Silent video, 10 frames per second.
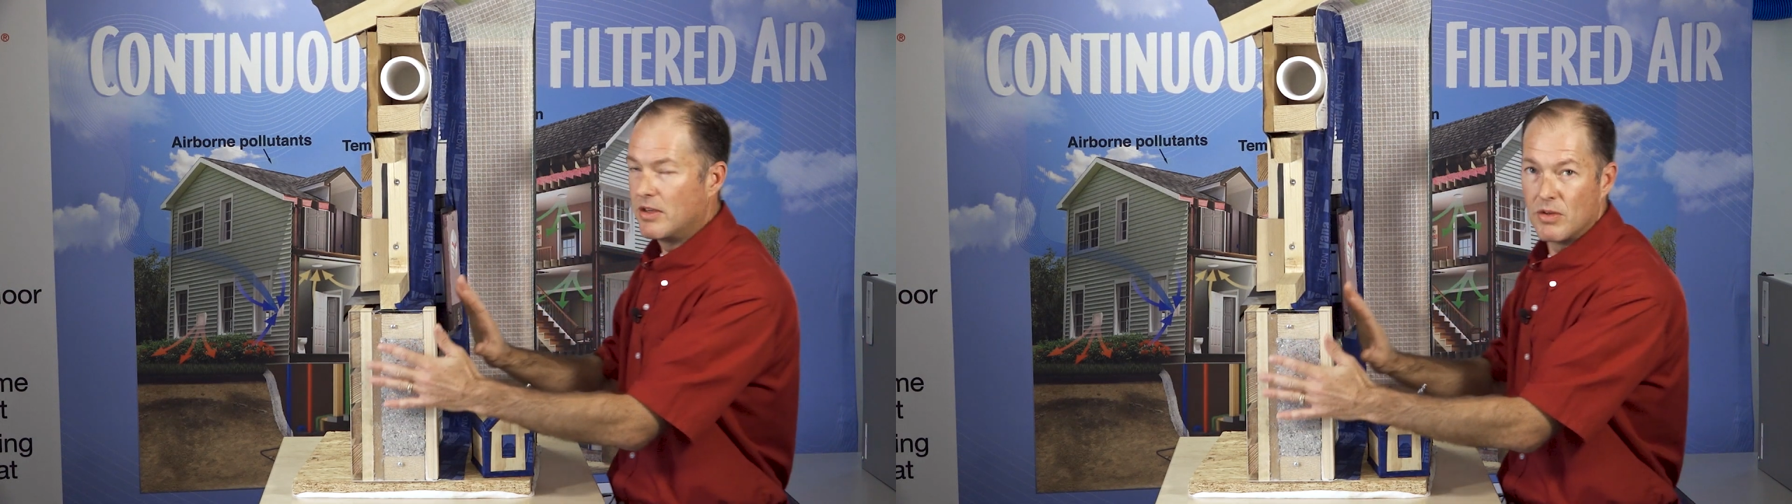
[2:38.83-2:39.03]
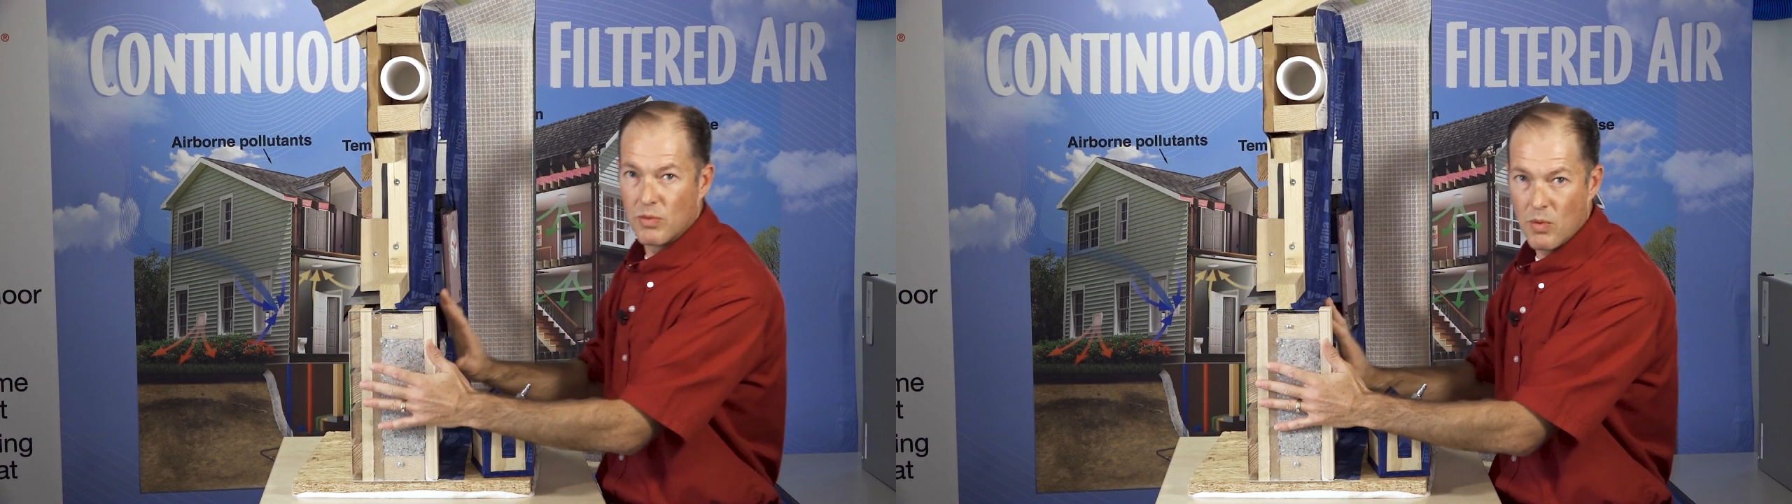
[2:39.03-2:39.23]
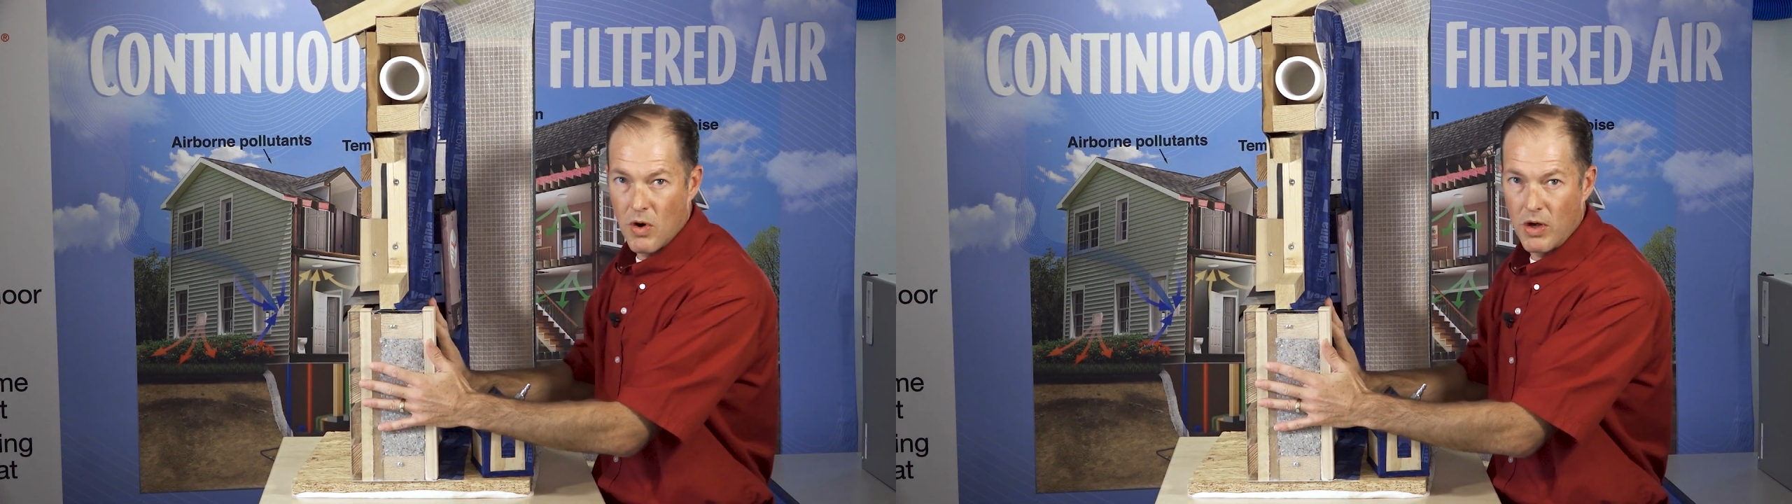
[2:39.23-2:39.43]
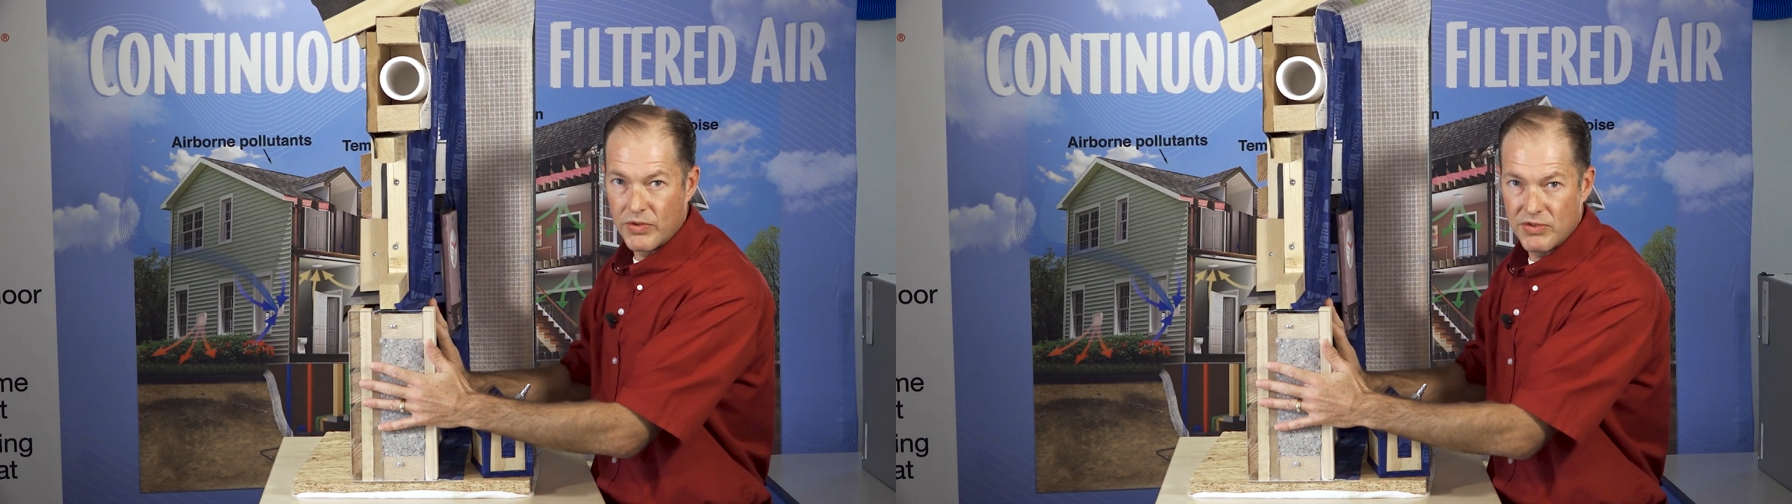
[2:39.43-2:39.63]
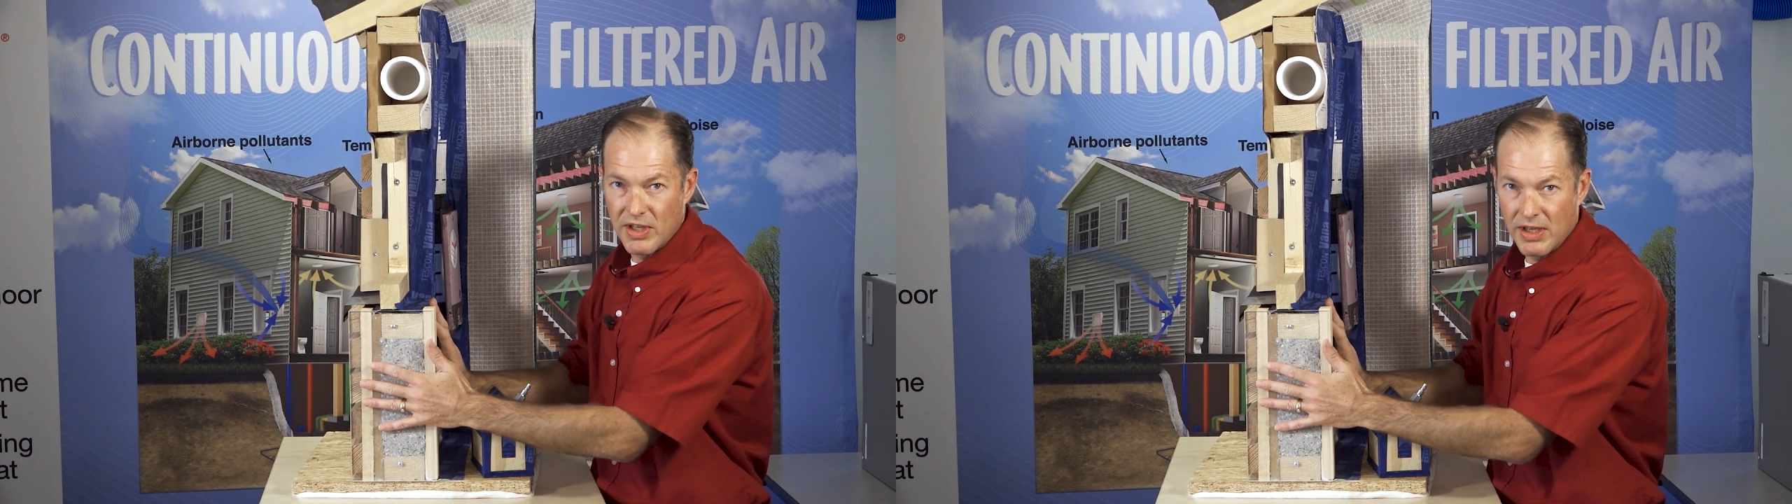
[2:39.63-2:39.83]
Your
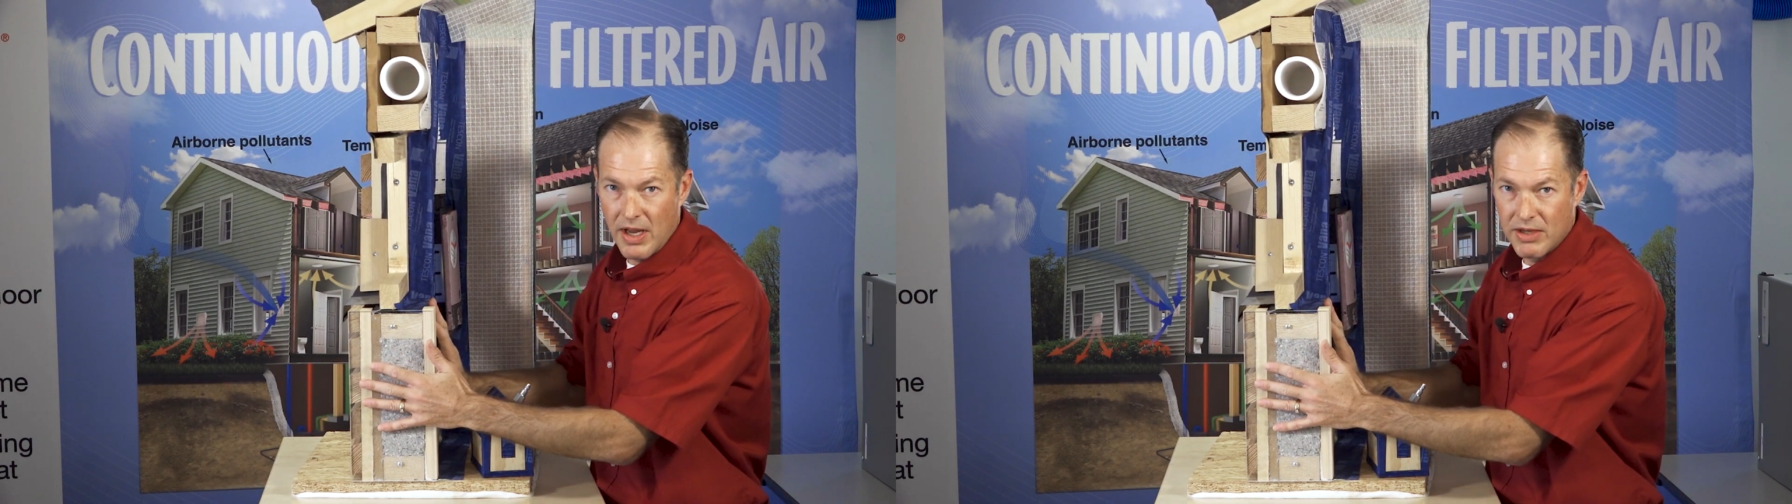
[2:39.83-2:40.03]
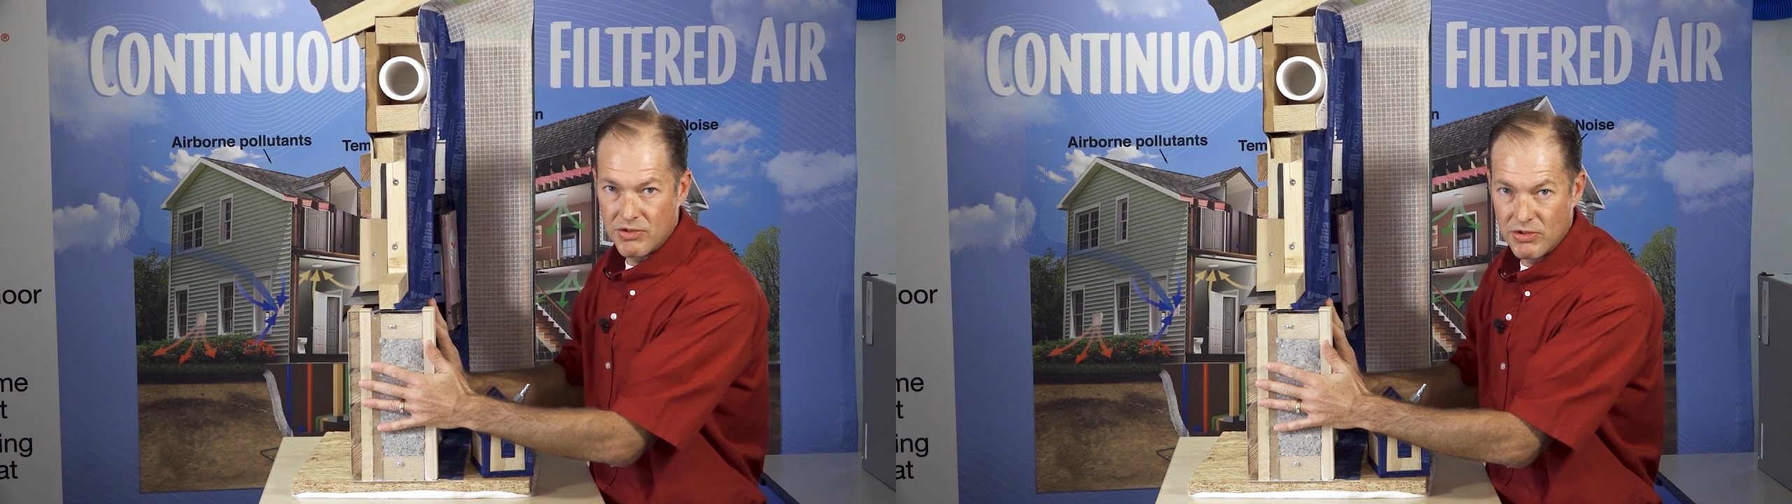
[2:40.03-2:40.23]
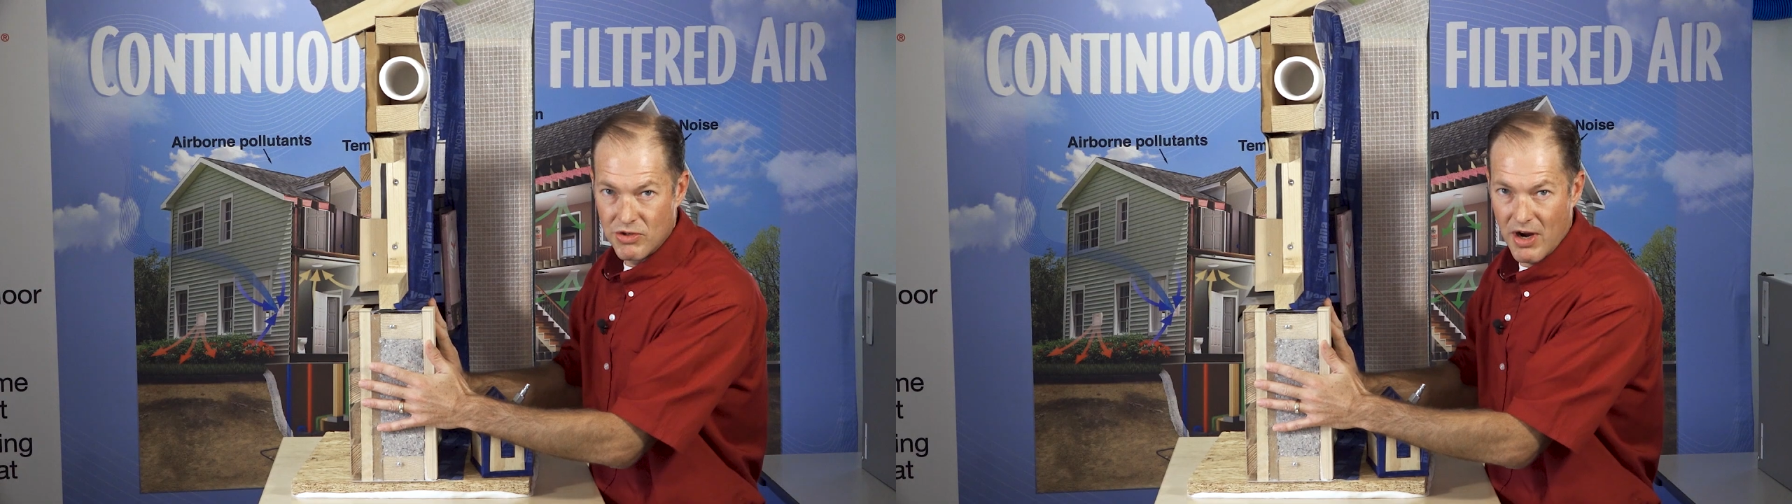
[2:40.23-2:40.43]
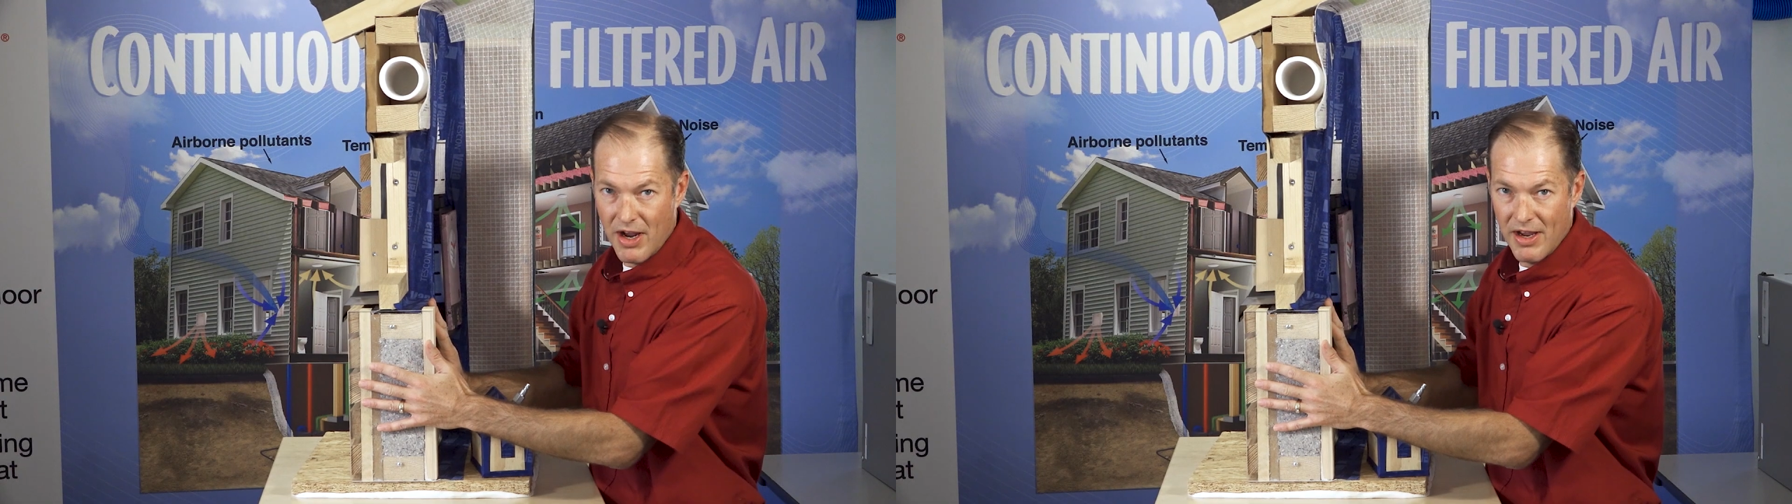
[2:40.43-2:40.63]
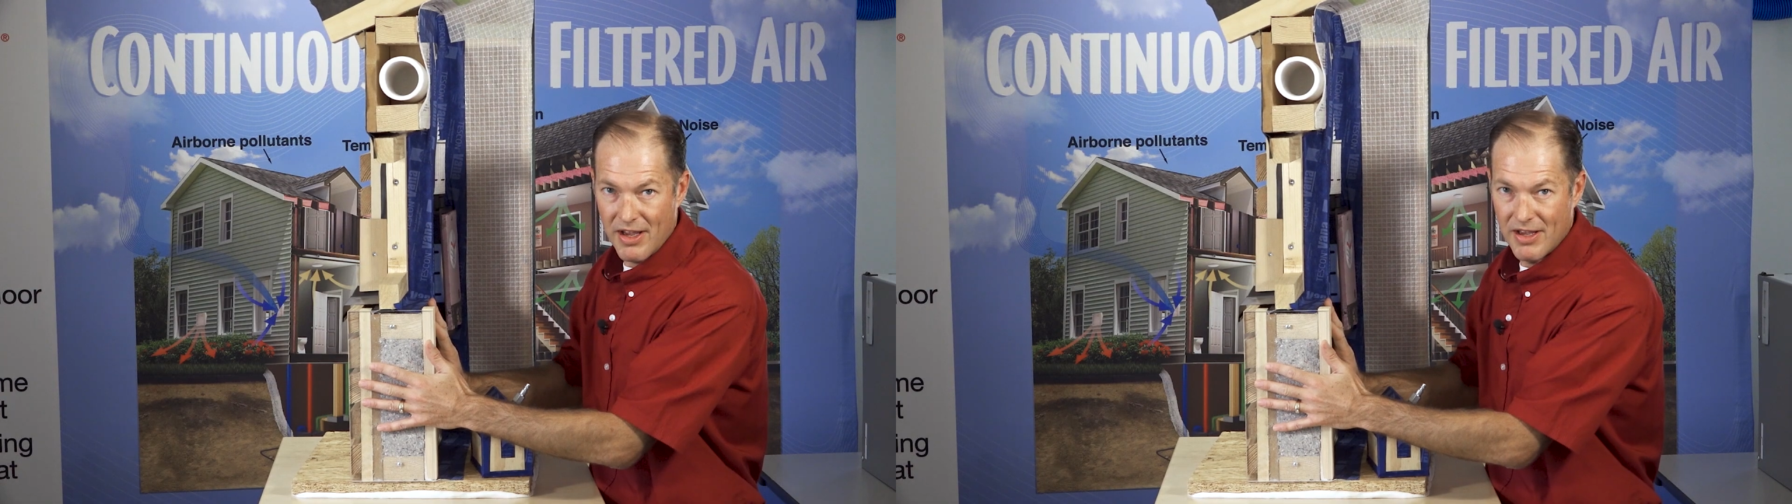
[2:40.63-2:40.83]
walls stay nice and
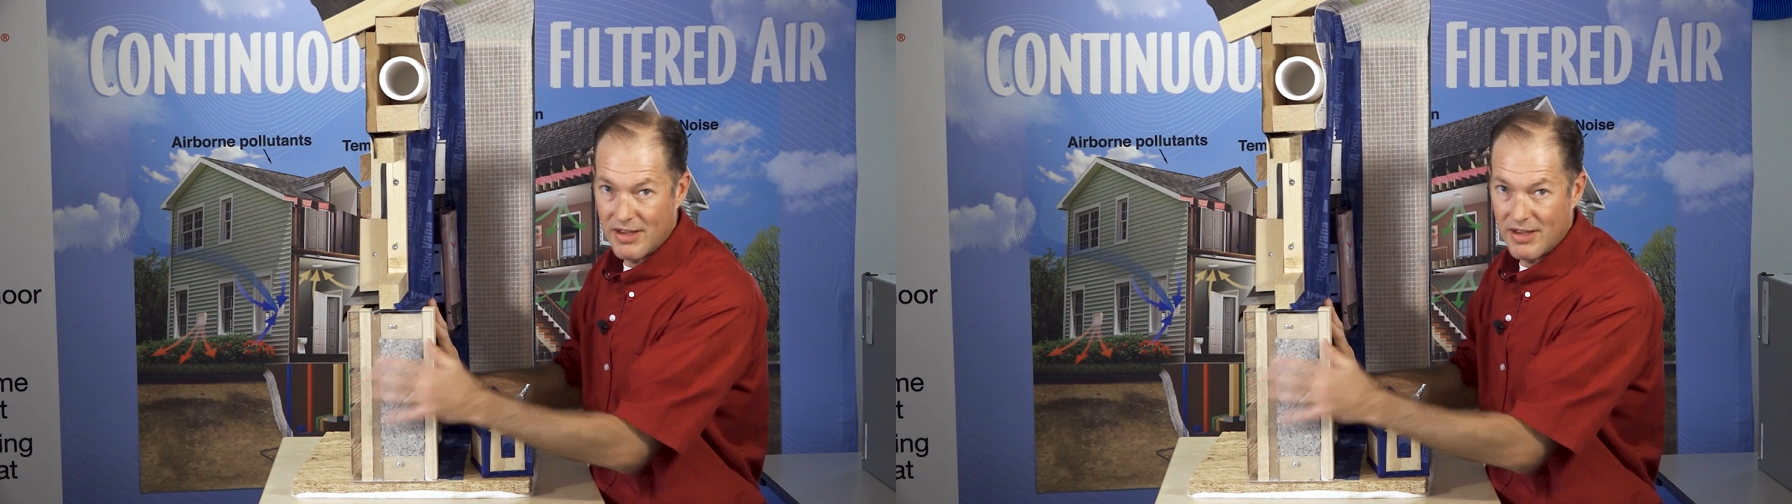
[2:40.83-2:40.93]
dry.